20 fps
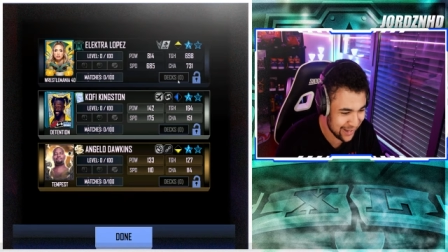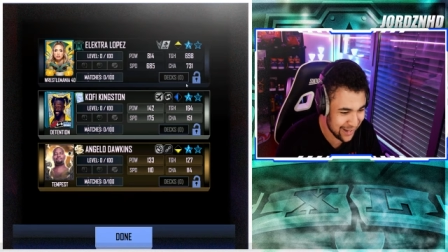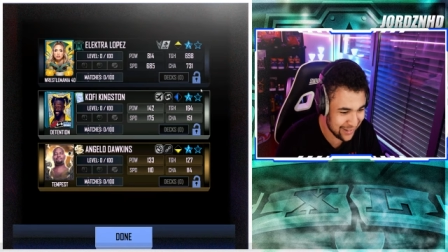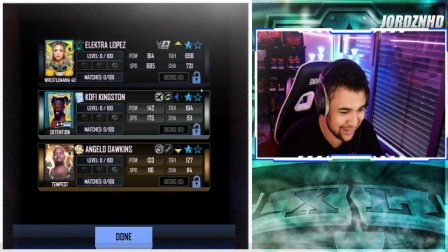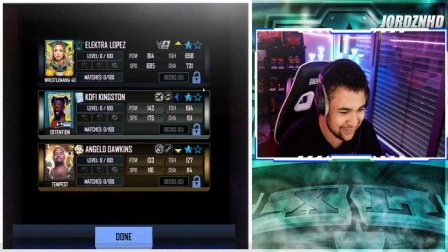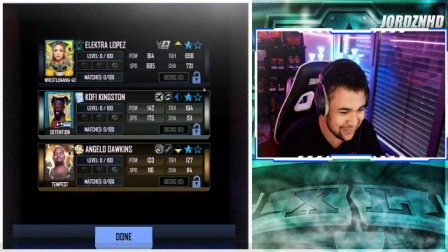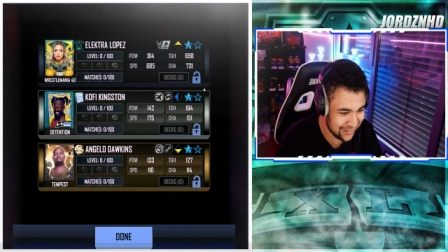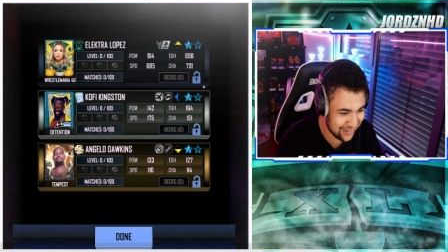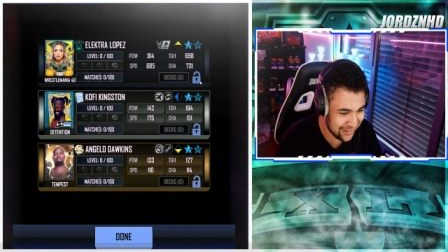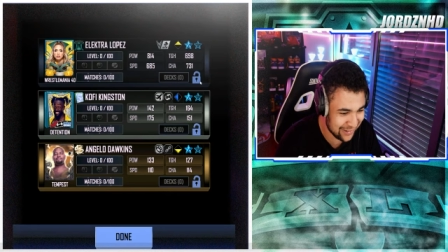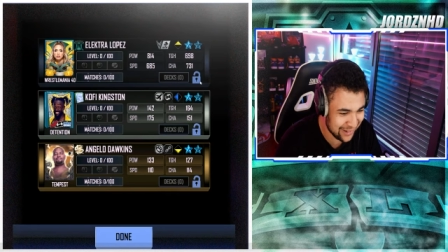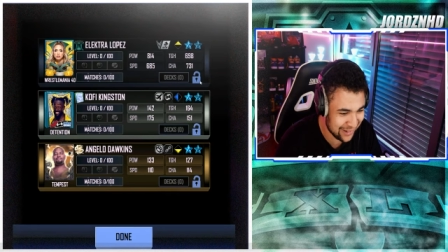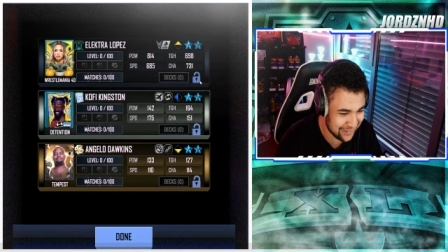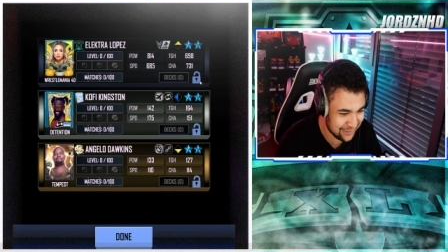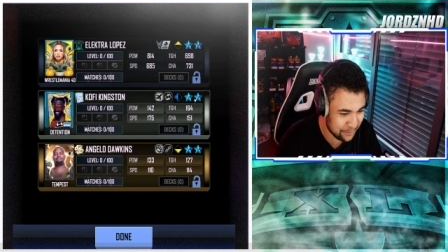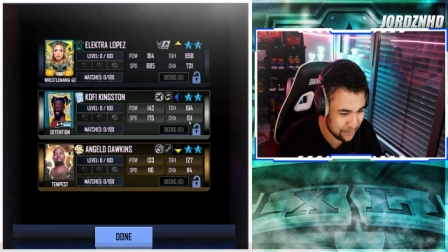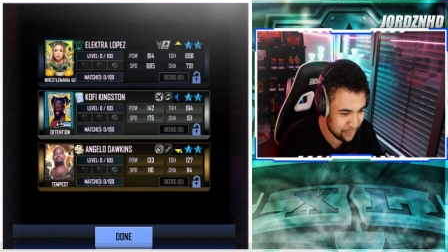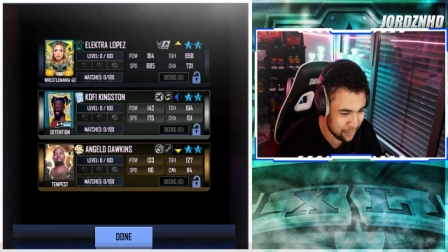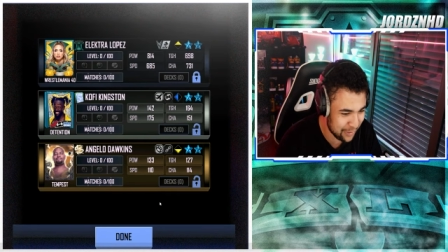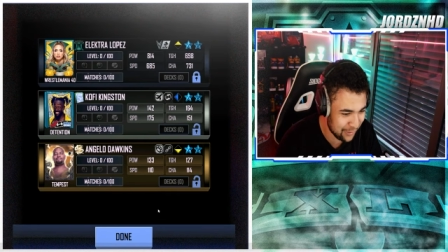
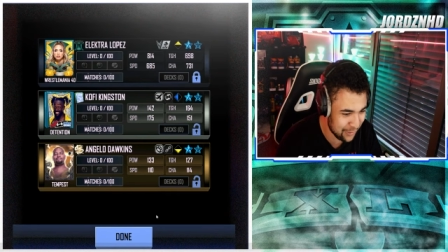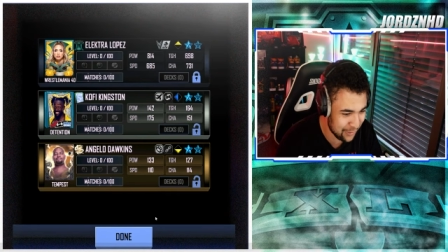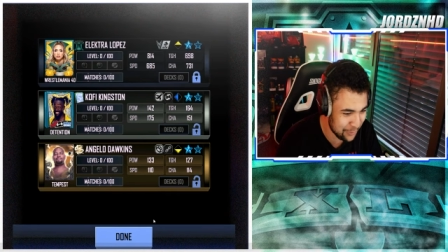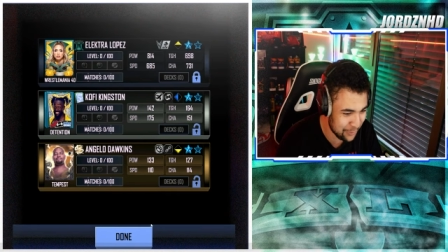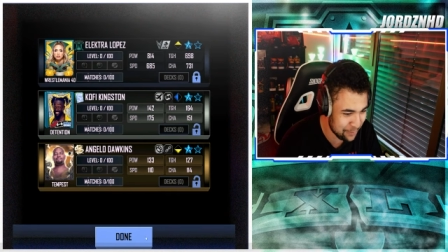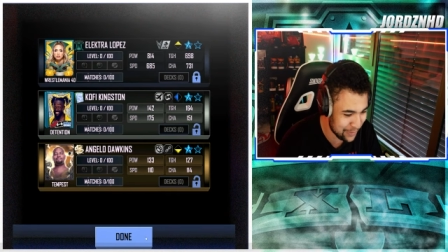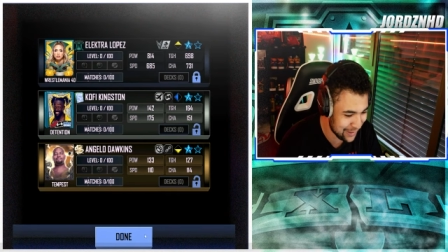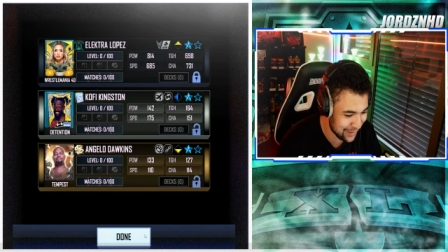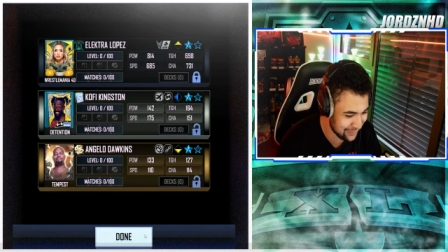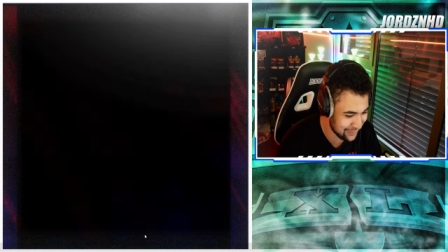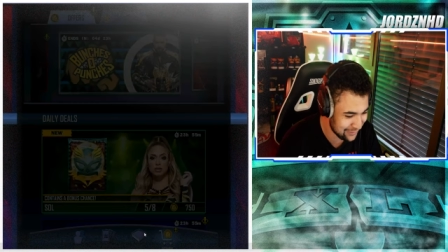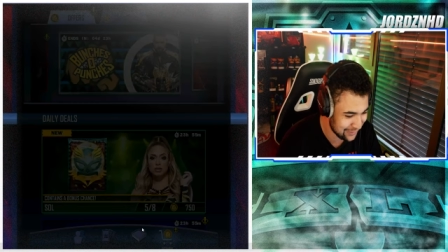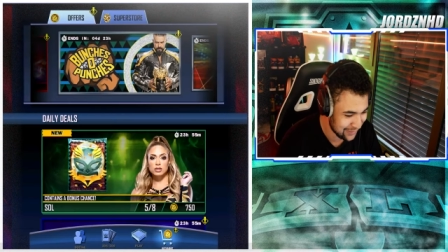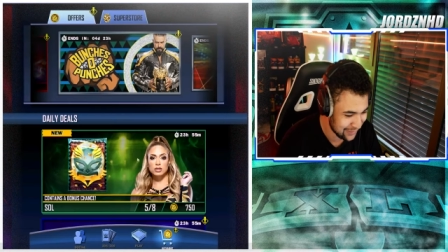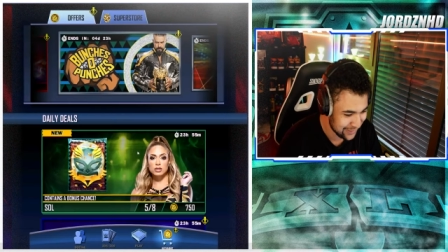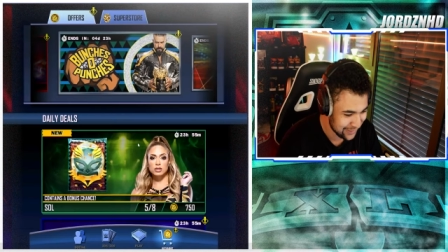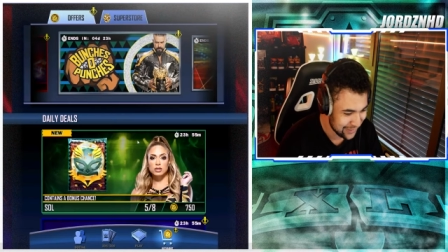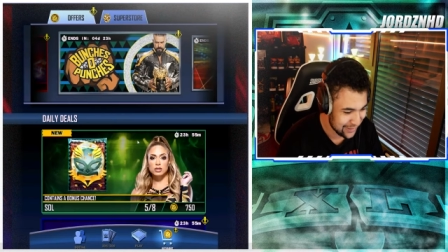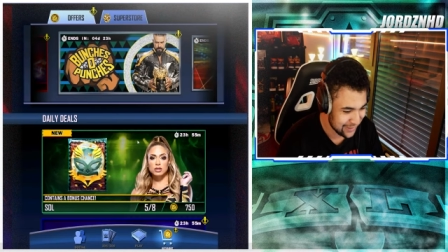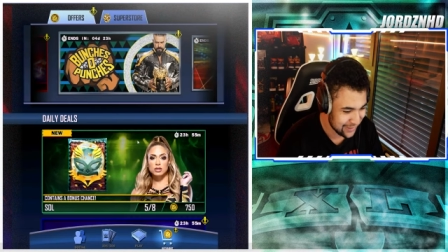That's a Pro Lopez,
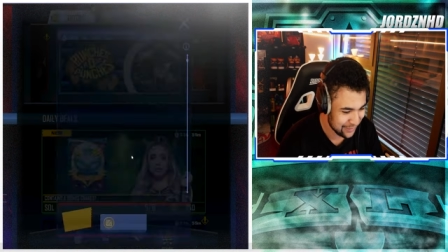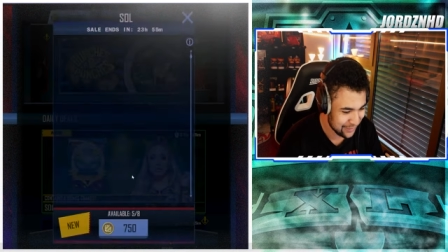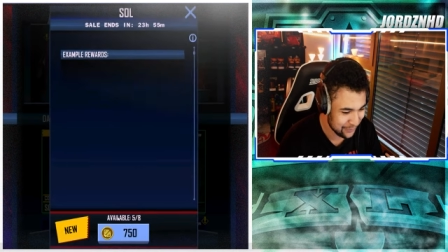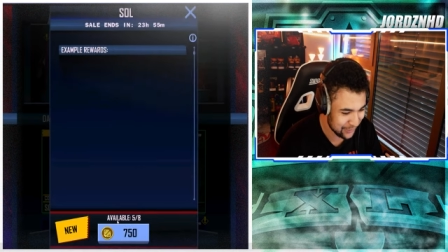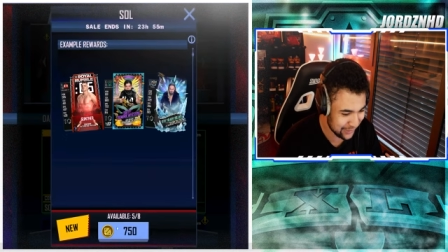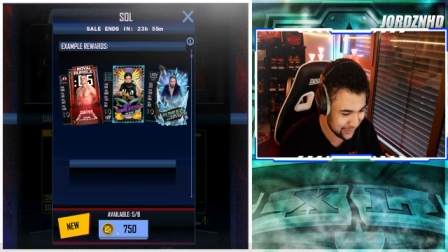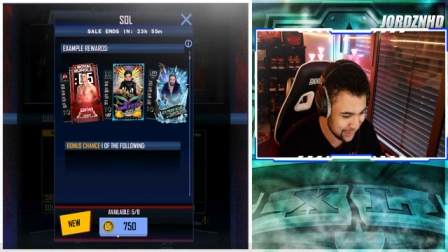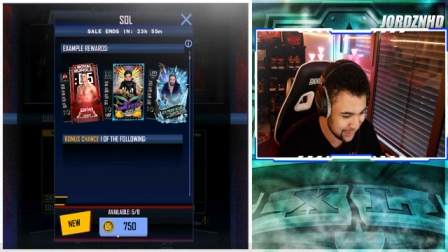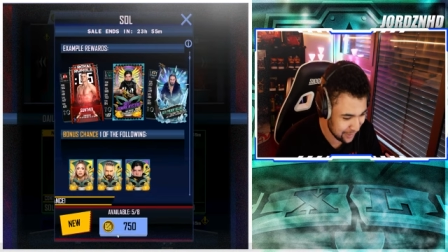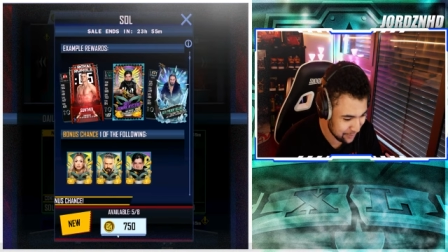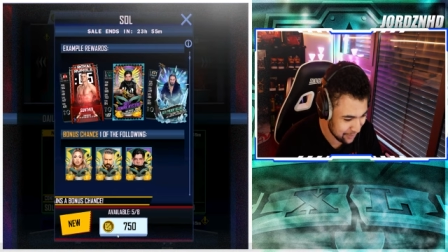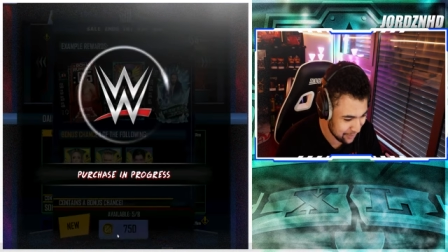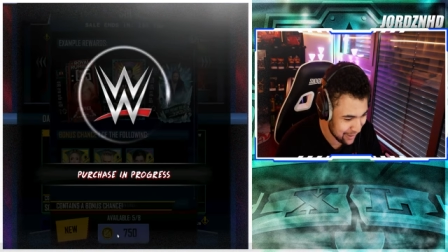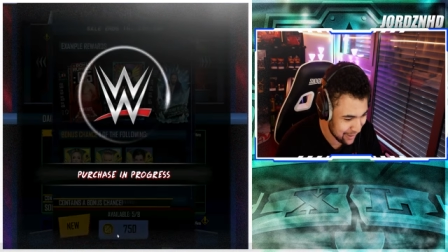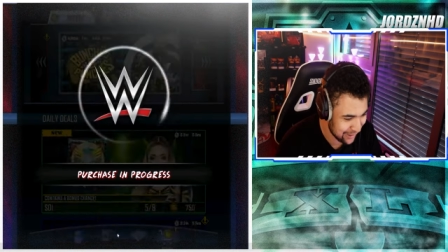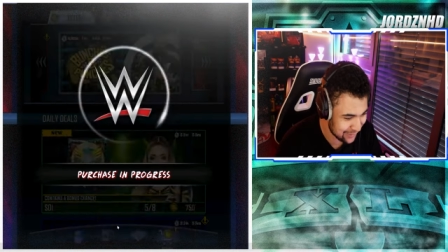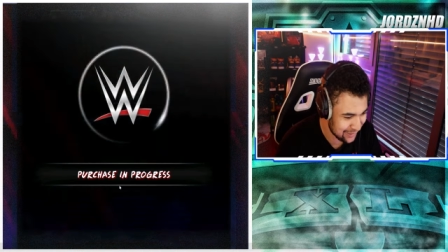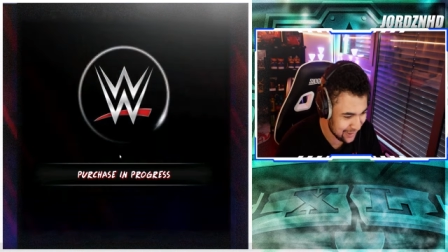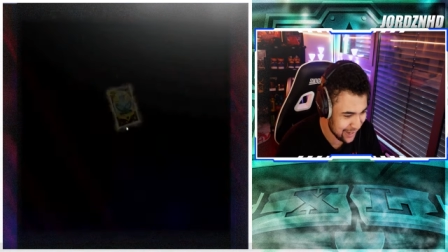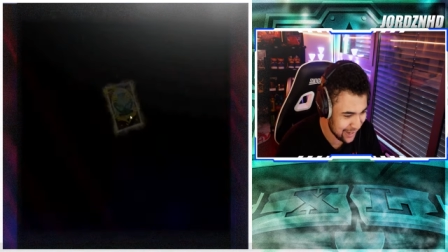which I'll be
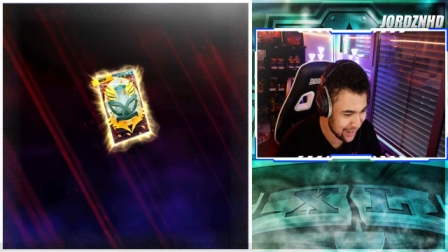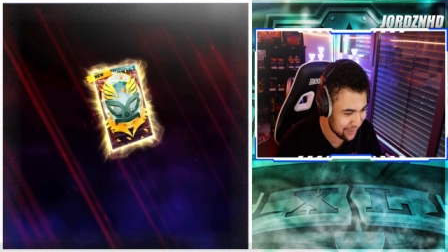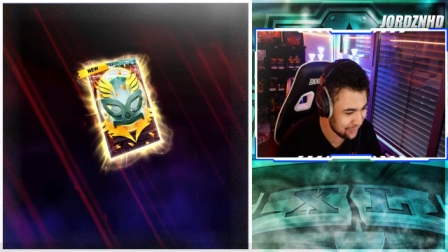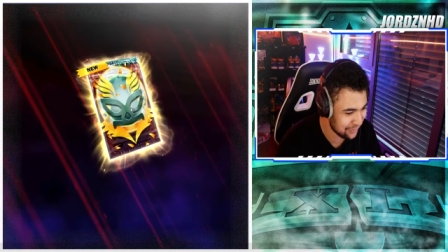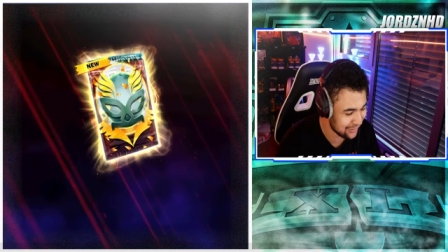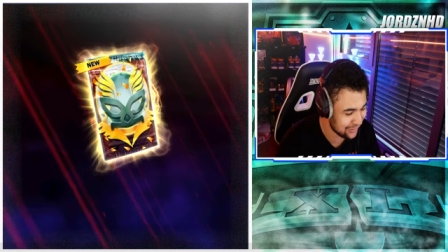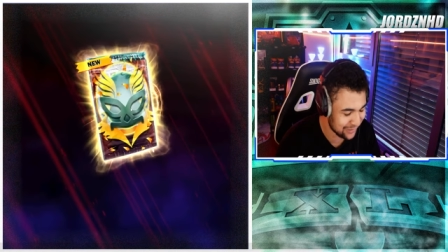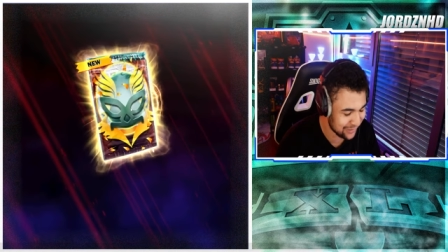maxing out.